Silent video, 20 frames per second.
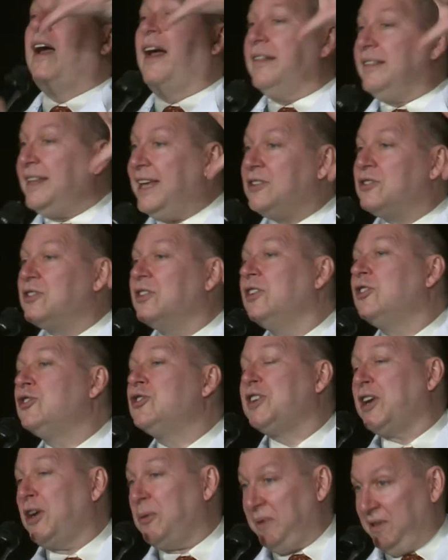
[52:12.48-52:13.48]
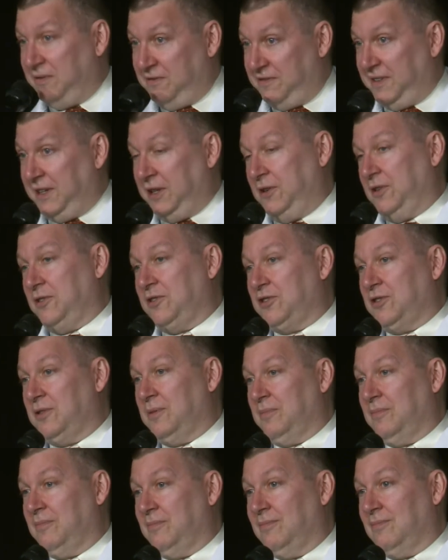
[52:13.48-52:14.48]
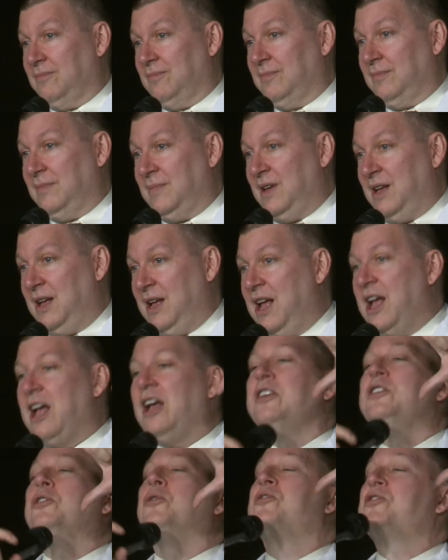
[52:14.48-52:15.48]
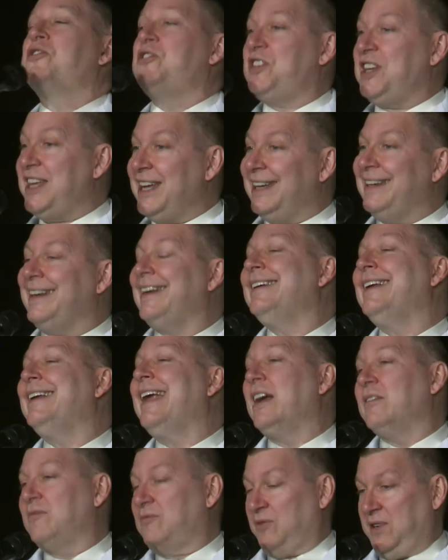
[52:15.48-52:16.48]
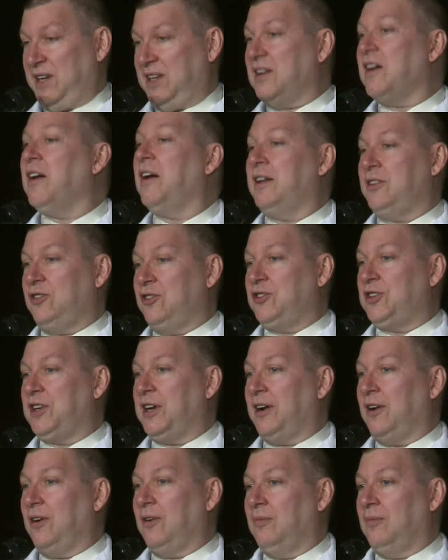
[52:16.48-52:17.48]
these are the chairman fingers. You'll see it in every con chair.